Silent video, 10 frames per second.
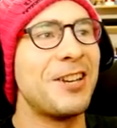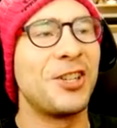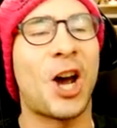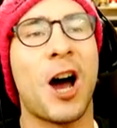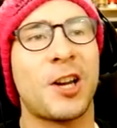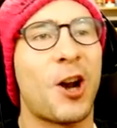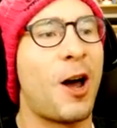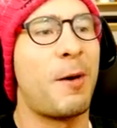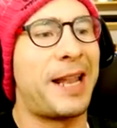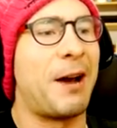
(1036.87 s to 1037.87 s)
didn't talk at
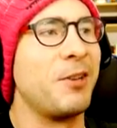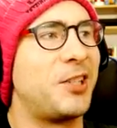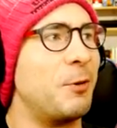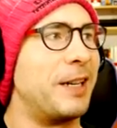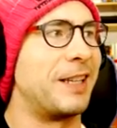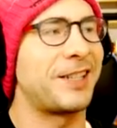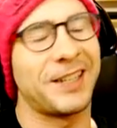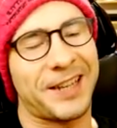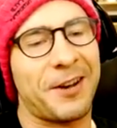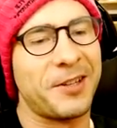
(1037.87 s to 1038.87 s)
all while I was doing this
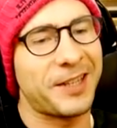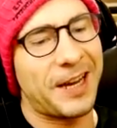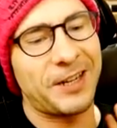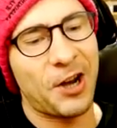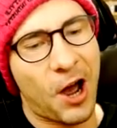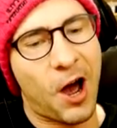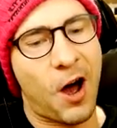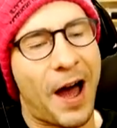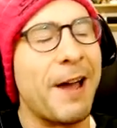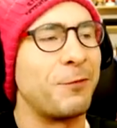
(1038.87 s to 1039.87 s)
because I was like, no,
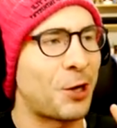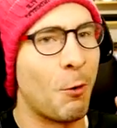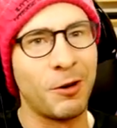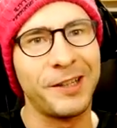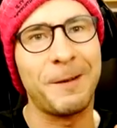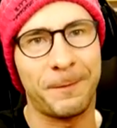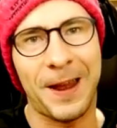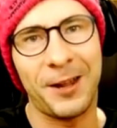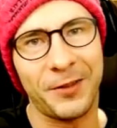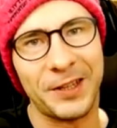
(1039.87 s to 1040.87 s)
I've totally
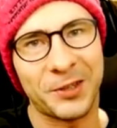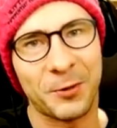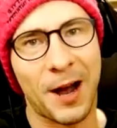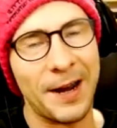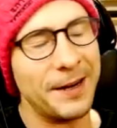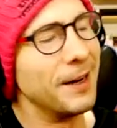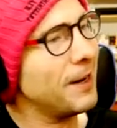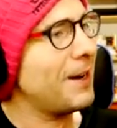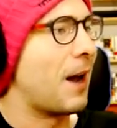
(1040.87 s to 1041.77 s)
failed this run.